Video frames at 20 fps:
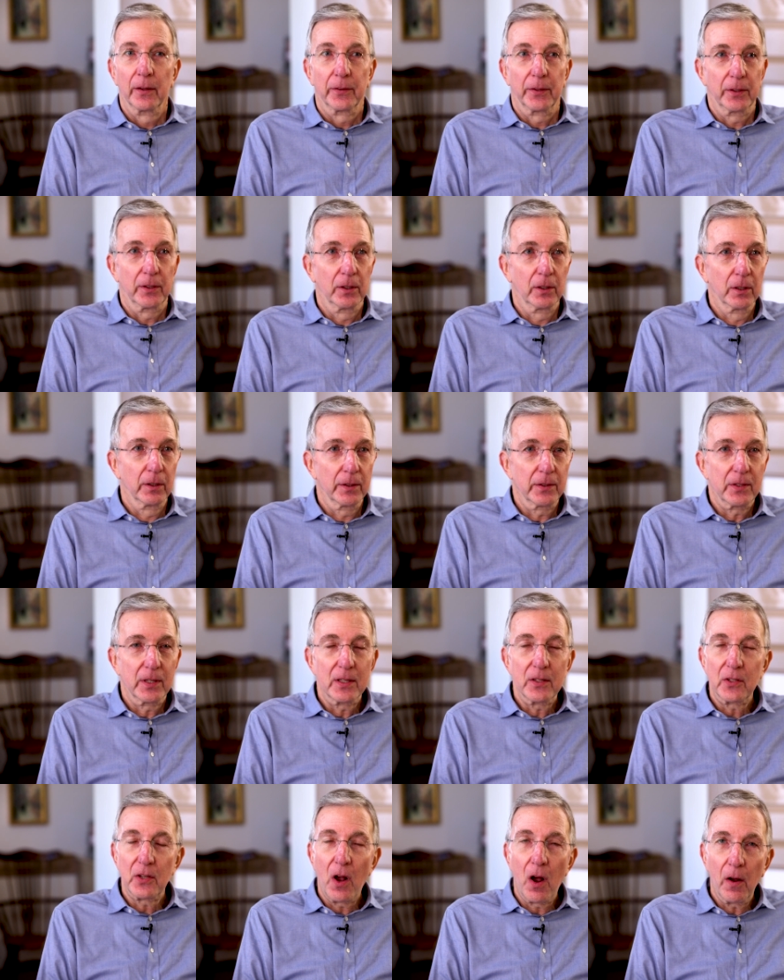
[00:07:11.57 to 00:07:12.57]
The uterus
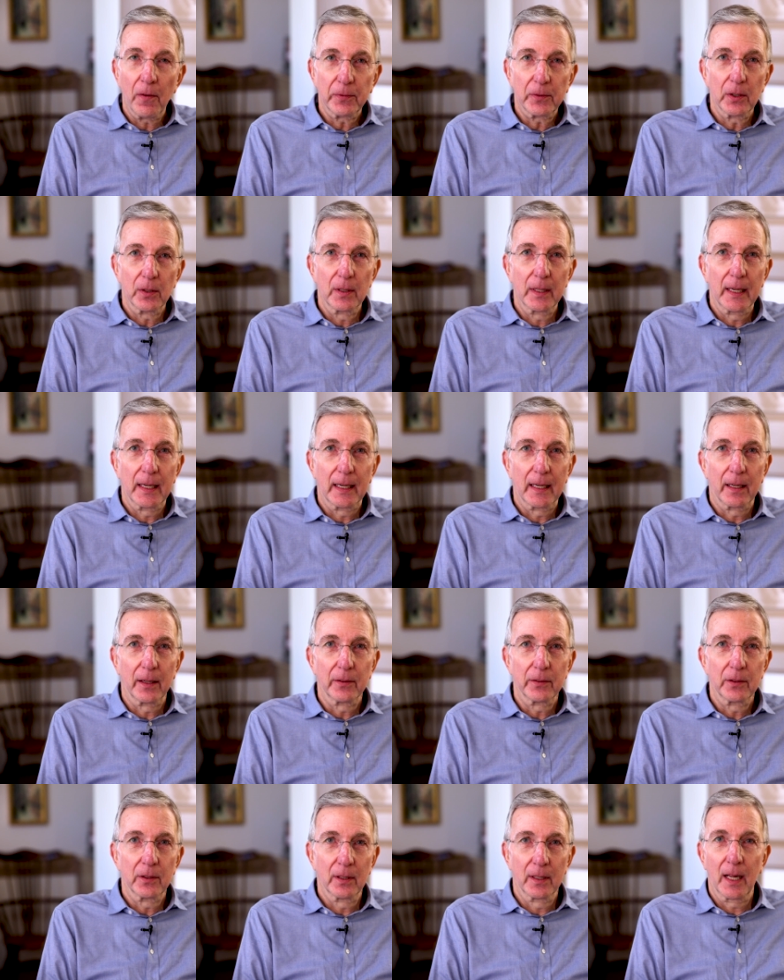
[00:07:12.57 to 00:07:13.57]
is softer
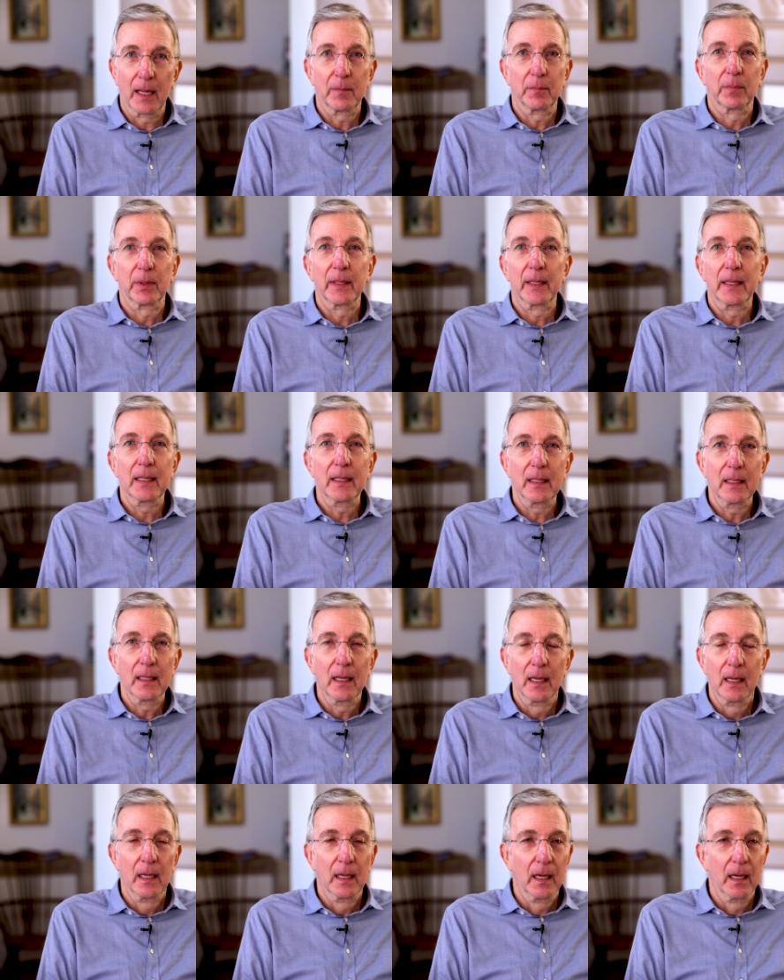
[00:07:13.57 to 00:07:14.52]
now. You're not bleeding.